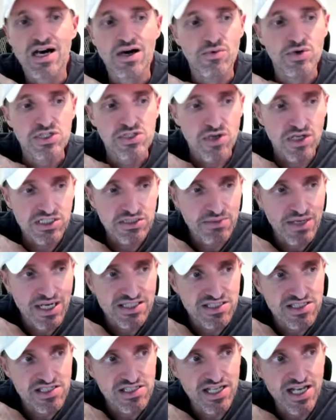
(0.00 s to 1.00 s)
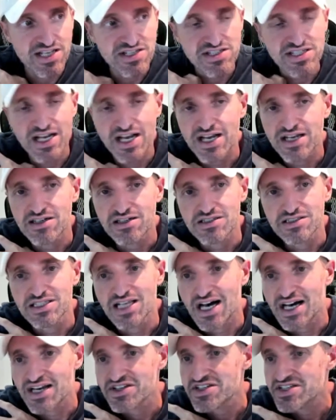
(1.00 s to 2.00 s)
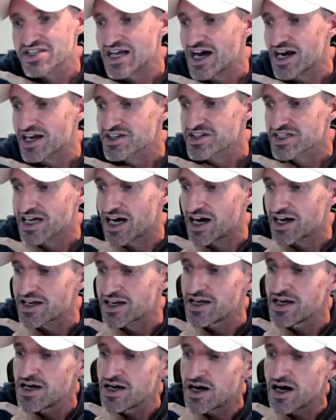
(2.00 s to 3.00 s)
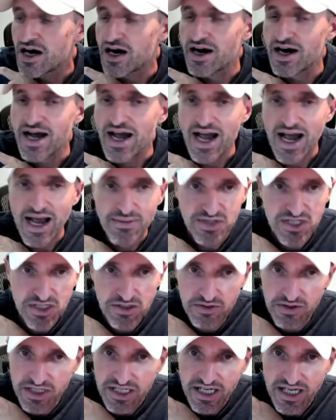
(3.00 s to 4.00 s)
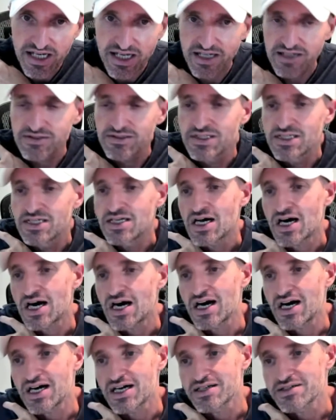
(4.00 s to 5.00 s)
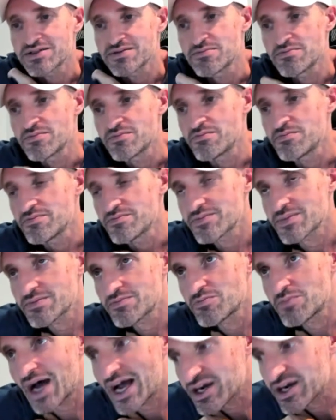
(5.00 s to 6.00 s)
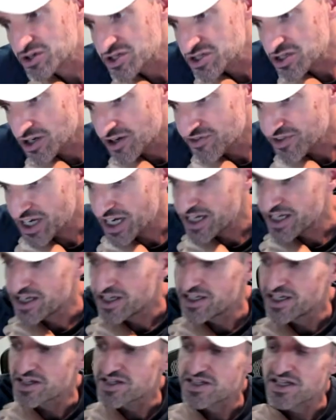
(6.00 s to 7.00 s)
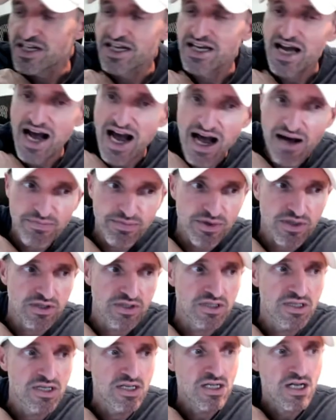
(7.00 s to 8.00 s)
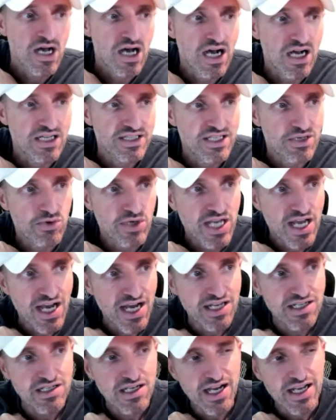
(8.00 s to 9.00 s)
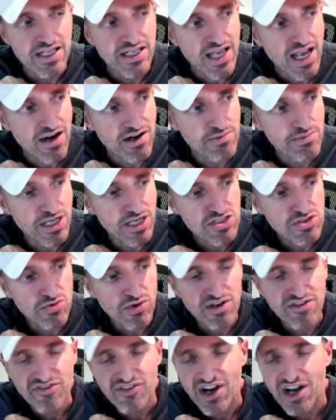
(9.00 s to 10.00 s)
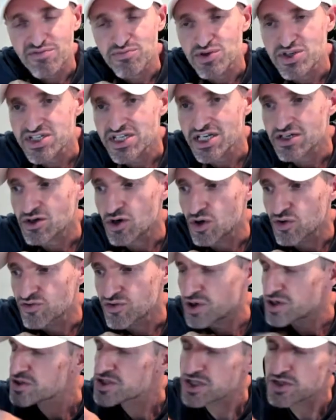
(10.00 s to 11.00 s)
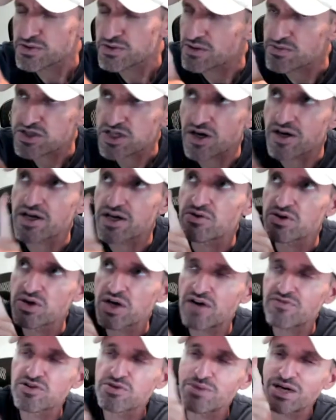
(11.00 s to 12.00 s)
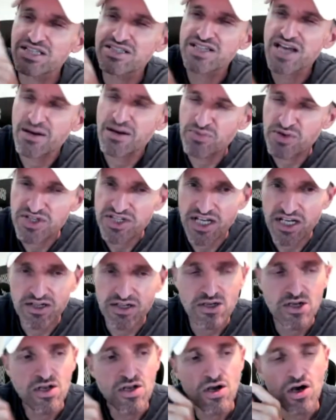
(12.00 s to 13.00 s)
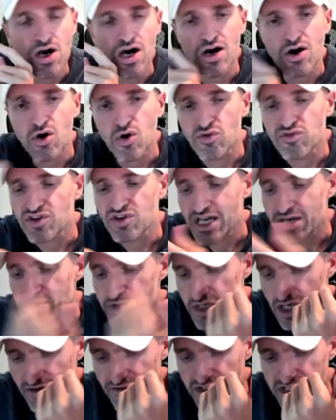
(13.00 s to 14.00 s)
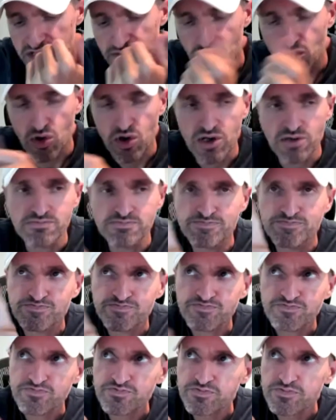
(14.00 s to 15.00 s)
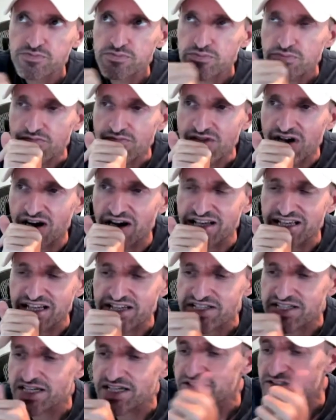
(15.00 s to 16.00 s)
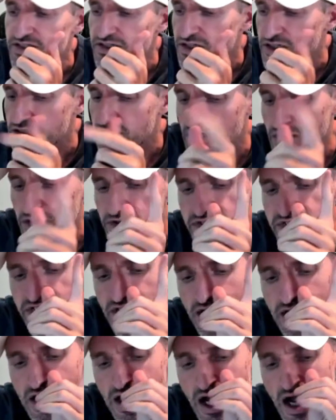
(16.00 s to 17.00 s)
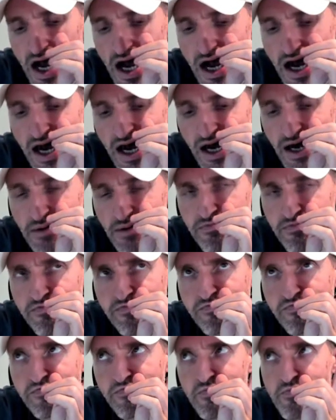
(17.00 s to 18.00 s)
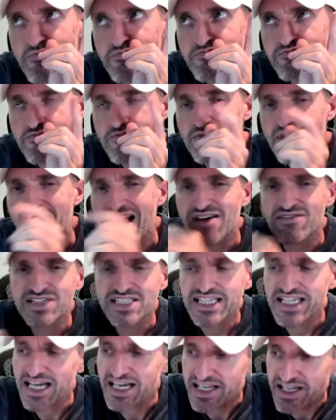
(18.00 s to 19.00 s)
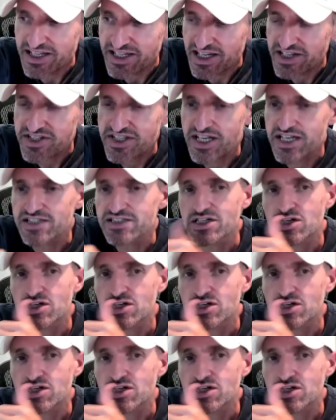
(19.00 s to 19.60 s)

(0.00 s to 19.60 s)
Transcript: Uh, we talked about this last night. A lot of stocks got uh, absolutely hit. Microsoft got hit yesterday. Apple that we had, I carried about 25% oh, excuse me, I'm sorry, we covered about 10% uh, overnight. We covered some more uh, yesterday into the close. Um, everything got hit yesterday.